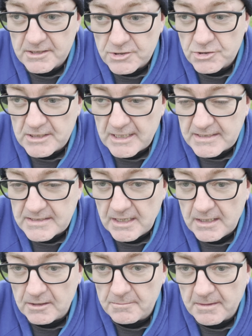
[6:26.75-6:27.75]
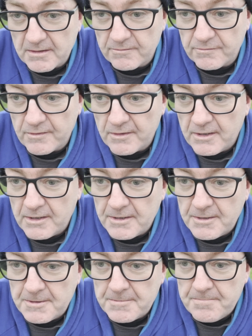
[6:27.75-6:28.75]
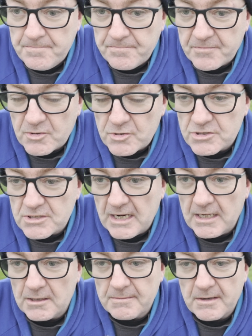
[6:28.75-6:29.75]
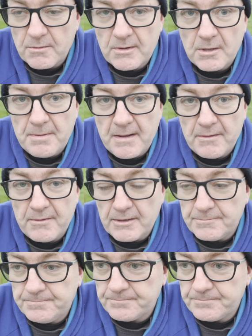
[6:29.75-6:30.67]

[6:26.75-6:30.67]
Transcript: It just takes a little bit of willpower